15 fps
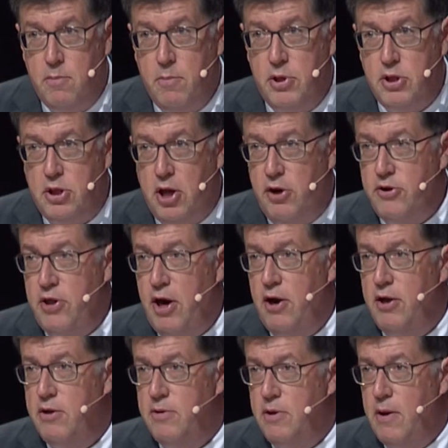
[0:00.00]
But there,
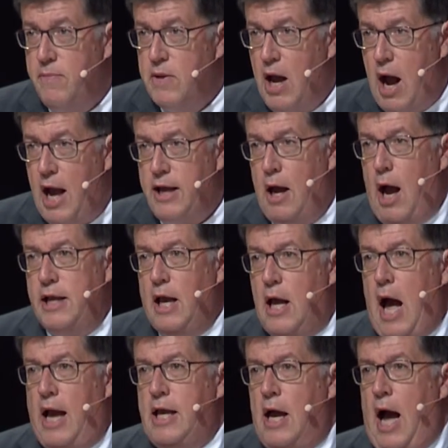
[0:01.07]
there, I, I,
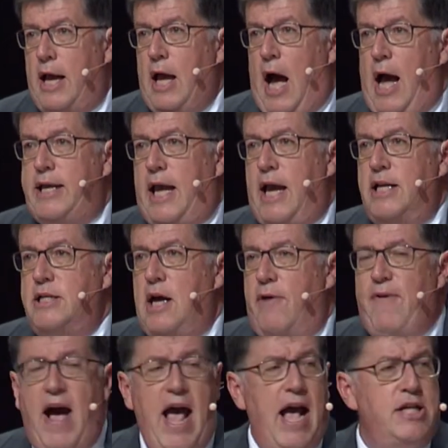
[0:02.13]
I, I can't tell.
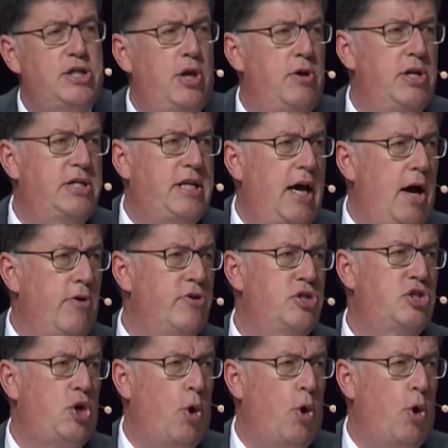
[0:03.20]
If I ask you to tell the